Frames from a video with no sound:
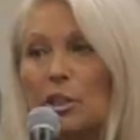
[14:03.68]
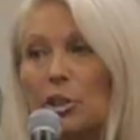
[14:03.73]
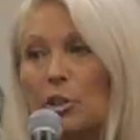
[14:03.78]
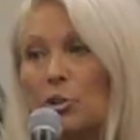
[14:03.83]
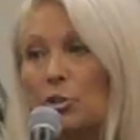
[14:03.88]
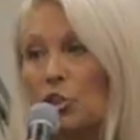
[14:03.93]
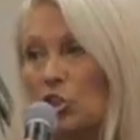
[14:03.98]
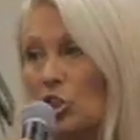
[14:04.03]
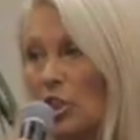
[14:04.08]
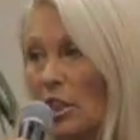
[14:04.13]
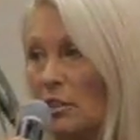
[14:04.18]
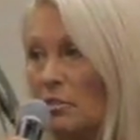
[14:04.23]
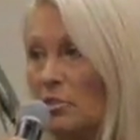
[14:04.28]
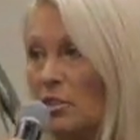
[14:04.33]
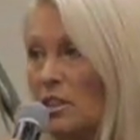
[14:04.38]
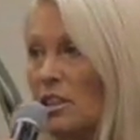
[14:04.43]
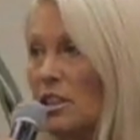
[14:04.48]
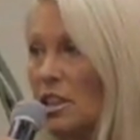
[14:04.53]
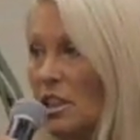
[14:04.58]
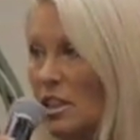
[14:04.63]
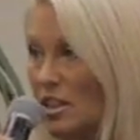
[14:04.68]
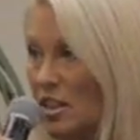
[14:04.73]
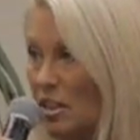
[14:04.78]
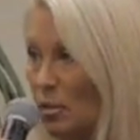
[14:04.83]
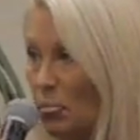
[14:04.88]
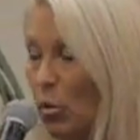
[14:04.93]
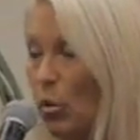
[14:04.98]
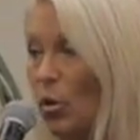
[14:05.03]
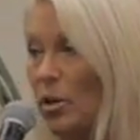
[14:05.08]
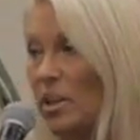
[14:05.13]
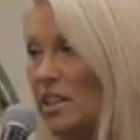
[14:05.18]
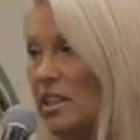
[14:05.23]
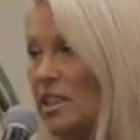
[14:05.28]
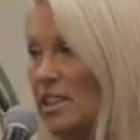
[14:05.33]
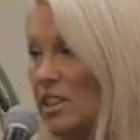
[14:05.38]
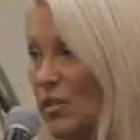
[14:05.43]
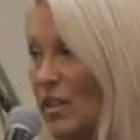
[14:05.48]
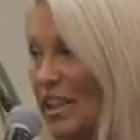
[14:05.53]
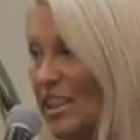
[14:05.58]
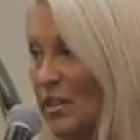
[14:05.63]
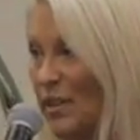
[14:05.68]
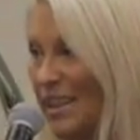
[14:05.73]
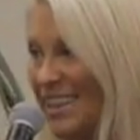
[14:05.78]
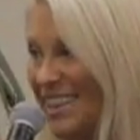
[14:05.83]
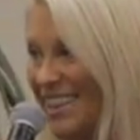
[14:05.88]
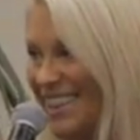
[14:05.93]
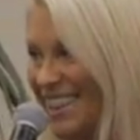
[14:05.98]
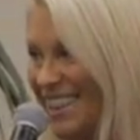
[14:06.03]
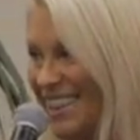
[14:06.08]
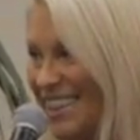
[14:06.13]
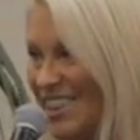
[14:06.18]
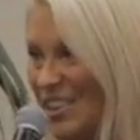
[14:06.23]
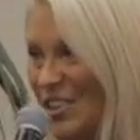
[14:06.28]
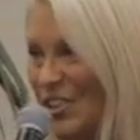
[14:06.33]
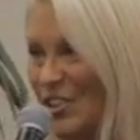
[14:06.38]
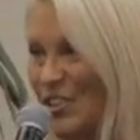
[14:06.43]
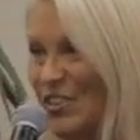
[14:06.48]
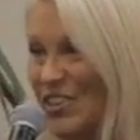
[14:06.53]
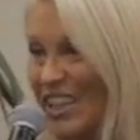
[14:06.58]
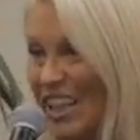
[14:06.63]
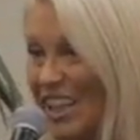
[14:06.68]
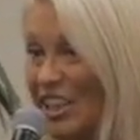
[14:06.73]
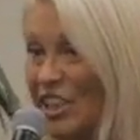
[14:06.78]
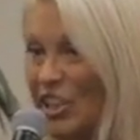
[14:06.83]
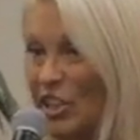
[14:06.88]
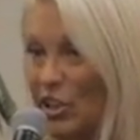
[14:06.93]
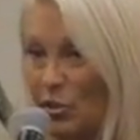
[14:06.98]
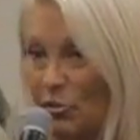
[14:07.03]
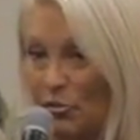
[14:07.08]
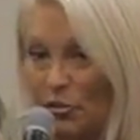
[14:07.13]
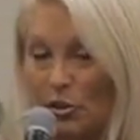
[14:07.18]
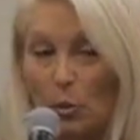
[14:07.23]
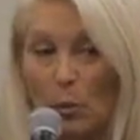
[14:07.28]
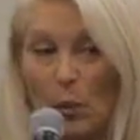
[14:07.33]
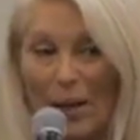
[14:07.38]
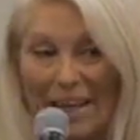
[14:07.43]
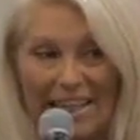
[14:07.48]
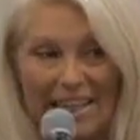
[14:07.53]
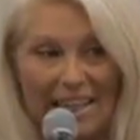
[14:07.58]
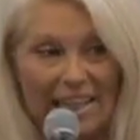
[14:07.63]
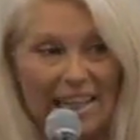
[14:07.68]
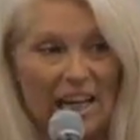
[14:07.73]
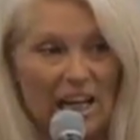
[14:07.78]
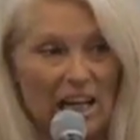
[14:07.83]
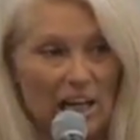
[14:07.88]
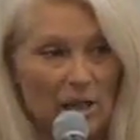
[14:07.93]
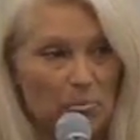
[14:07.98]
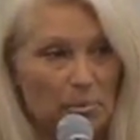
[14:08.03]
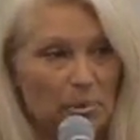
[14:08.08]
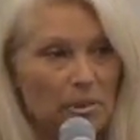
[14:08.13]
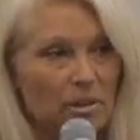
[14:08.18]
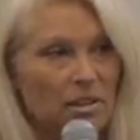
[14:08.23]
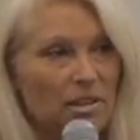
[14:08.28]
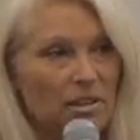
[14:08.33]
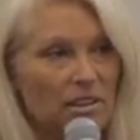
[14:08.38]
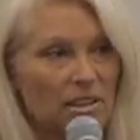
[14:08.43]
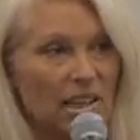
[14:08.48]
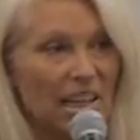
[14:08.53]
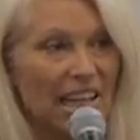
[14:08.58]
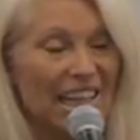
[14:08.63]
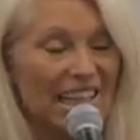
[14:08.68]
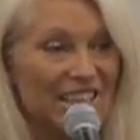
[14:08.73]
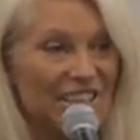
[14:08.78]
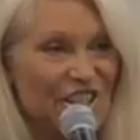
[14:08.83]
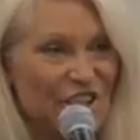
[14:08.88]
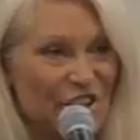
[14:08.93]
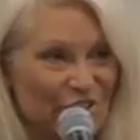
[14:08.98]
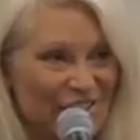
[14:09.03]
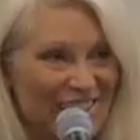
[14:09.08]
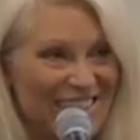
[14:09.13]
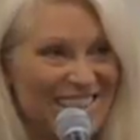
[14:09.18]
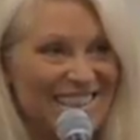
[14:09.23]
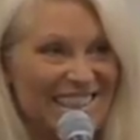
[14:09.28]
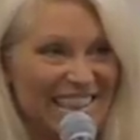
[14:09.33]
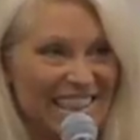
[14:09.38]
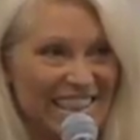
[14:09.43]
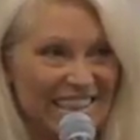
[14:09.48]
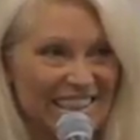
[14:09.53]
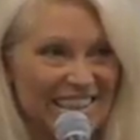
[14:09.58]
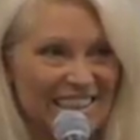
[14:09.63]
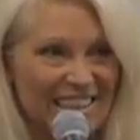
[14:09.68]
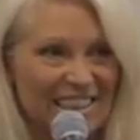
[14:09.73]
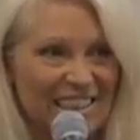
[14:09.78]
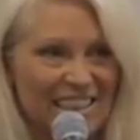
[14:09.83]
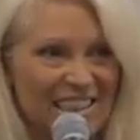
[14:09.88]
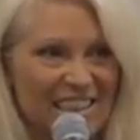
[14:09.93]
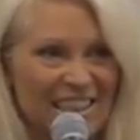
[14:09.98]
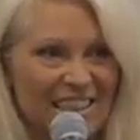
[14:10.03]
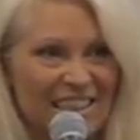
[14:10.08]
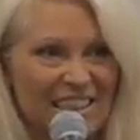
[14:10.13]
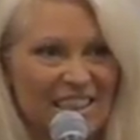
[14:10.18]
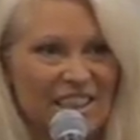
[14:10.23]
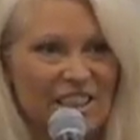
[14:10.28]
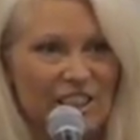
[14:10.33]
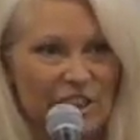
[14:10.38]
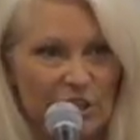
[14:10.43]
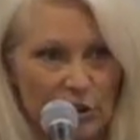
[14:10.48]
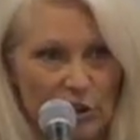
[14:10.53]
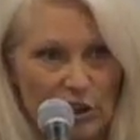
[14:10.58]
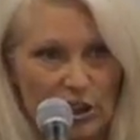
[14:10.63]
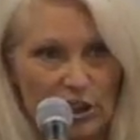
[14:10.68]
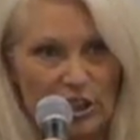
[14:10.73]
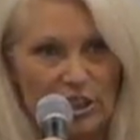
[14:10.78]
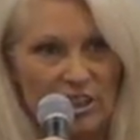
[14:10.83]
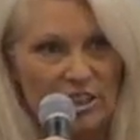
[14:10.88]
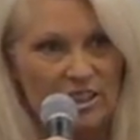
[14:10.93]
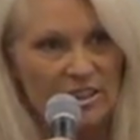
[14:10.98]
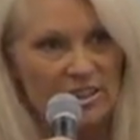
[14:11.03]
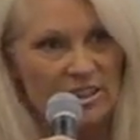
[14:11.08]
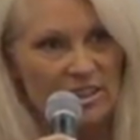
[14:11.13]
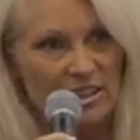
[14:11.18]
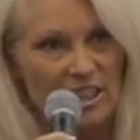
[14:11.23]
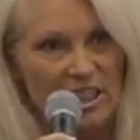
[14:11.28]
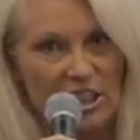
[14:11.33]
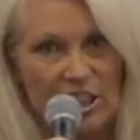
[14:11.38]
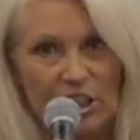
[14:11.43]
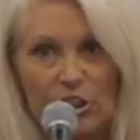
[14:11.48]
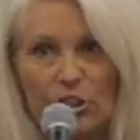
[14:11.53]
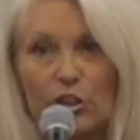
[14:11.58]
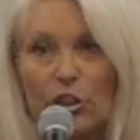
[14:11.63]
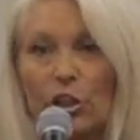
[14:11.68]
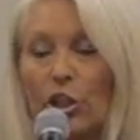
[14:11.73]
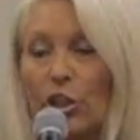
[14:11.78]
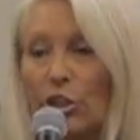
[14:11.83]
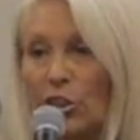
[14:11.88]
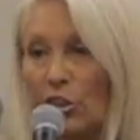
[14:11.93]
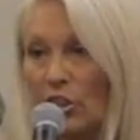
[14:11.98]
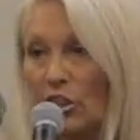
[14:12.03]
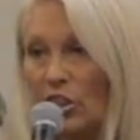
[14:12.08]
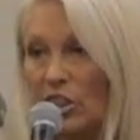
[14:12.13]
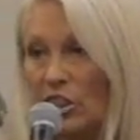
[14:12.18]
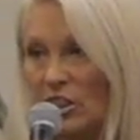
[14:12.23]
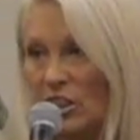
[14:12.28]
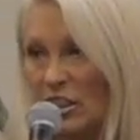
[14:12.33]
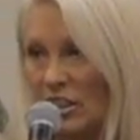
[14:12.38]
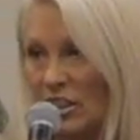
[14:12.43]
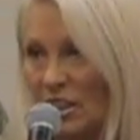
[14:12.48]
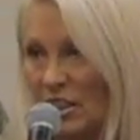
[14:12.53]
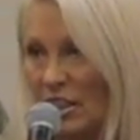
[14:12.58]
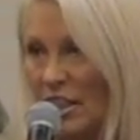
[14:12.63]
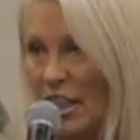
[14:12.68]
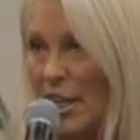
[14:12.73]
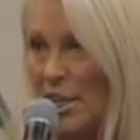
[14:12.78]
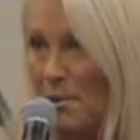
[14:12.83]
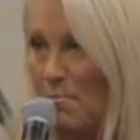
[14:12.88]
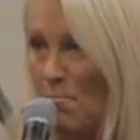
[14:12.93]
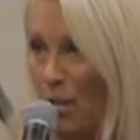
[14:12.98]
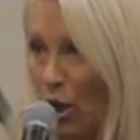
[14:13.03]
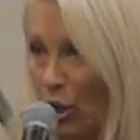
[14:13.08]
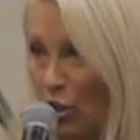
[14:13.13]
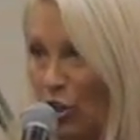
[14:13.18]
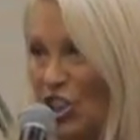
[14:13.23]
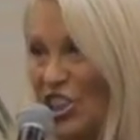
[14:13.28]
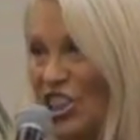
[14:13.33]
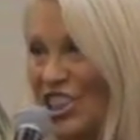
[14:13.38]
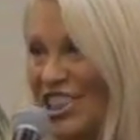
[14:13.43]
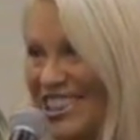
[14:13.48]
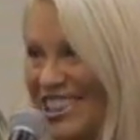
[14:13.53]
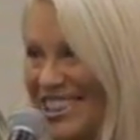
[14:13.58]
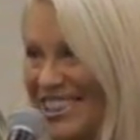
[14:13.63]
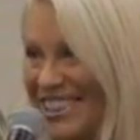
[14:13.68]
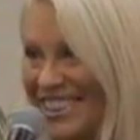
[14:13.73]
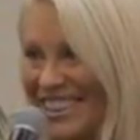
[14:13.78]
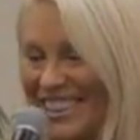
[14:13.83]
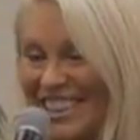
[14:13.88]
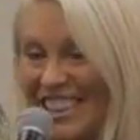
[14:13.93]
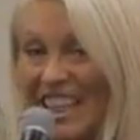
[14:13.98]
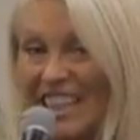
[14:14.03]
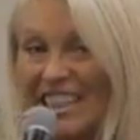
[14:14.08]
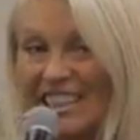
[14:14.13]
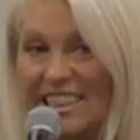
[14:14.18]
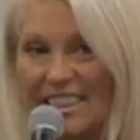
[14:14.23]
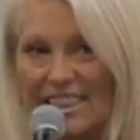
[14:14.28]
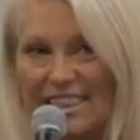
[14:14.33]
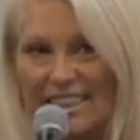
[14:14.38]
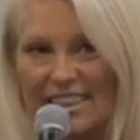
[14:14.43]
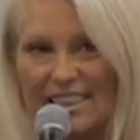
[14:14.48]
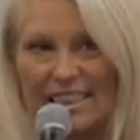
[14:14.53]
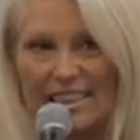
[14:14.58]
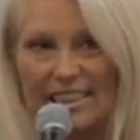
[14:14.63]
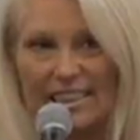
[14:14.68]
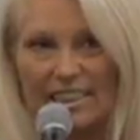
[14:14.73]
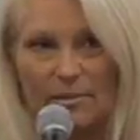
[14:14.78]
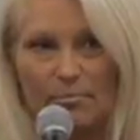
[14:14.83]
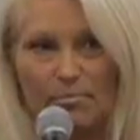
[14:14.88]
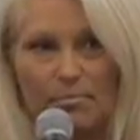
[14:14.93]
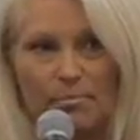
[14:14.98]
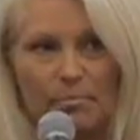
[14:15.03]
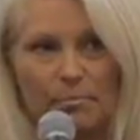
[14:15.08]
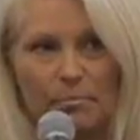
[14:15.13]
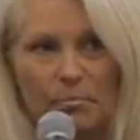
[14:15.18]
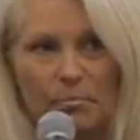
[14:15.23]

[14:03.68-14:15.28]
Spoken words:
huge shift that is supporting this Great Awakening. So thank you for waking up and noticing your internal emotional guidance system.